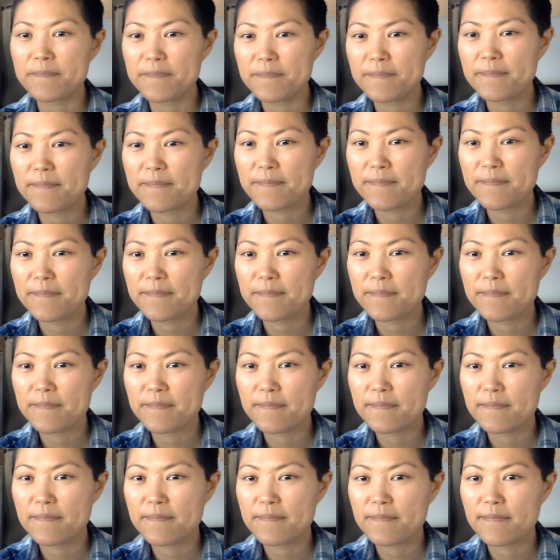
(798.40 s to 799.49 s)

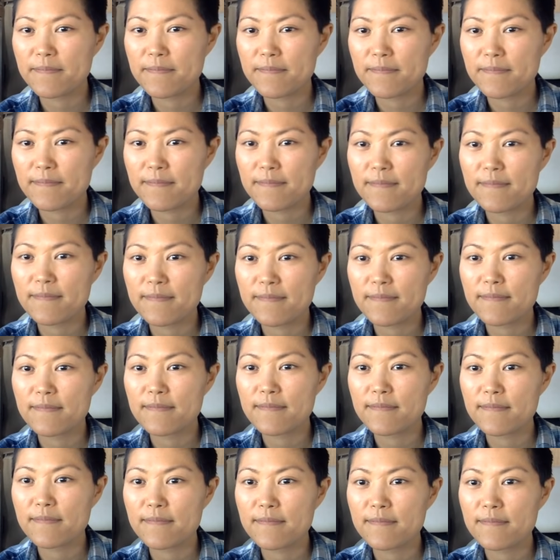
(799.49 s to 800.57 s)

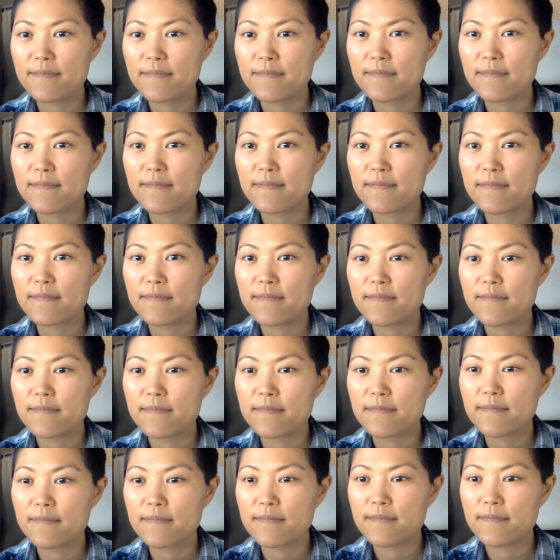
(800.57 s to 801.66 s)

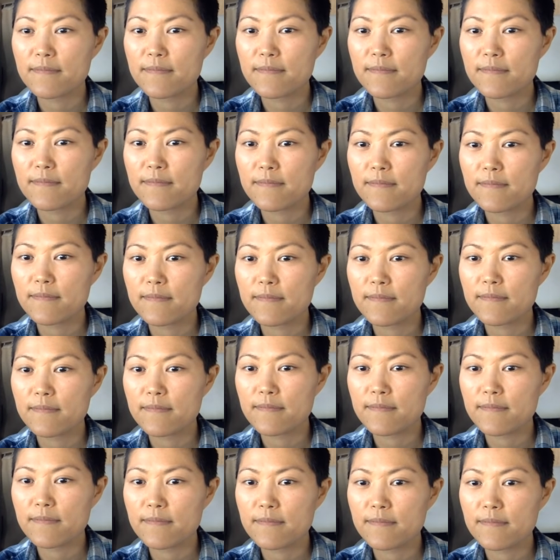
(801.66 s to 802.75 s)

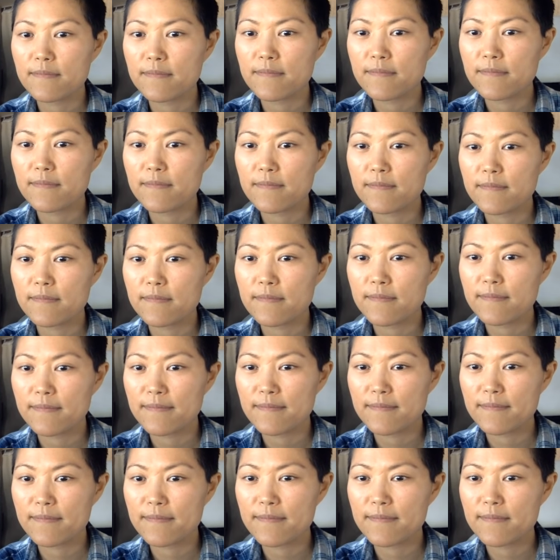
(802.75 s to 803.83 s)

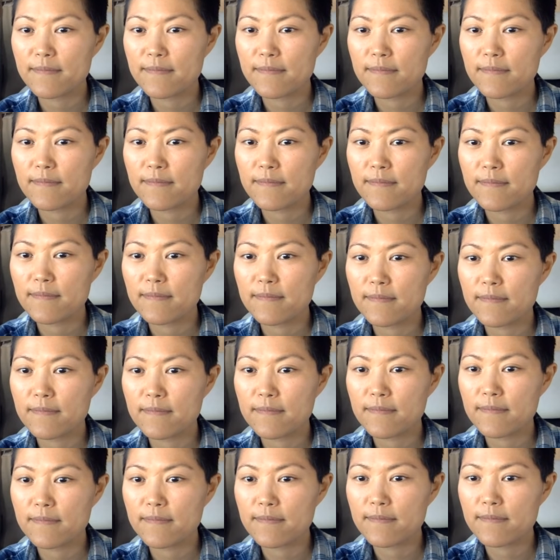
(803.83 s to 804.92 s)

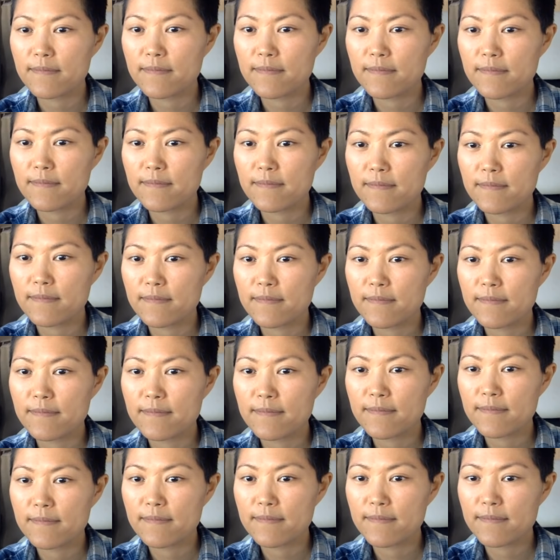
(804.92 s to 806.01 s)

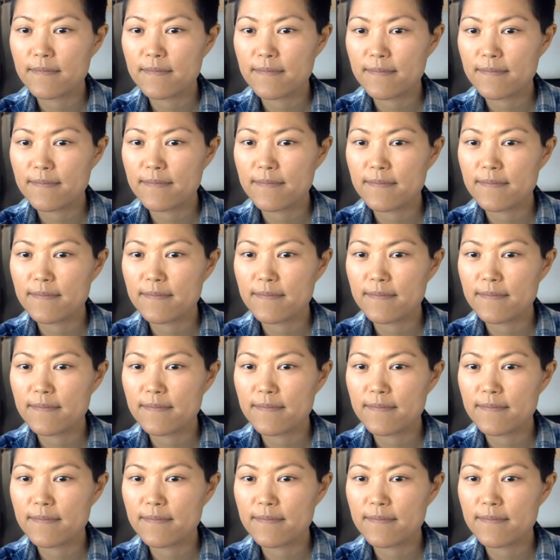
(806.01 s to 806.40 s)
(not speaking)